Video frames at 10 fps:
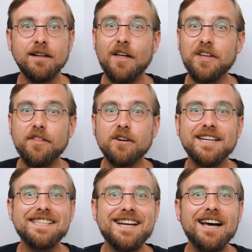On the other,
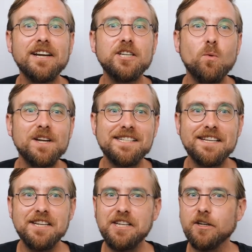it's not like 20
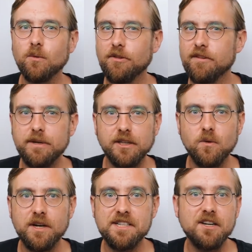cents a year worth of
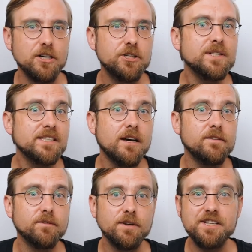Bitcoin is unto
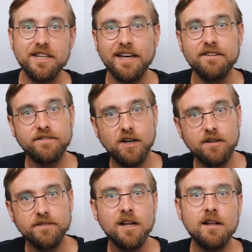itself a reason to get
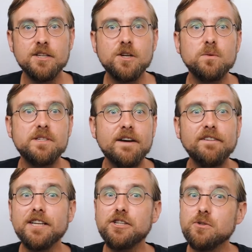involved. So
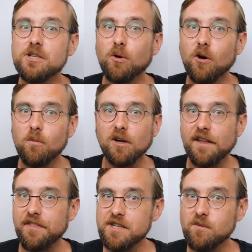definitely do some more homework
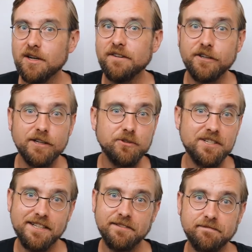on this one if you're
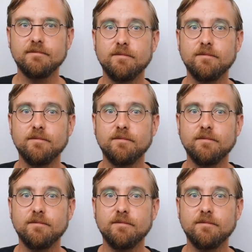interested.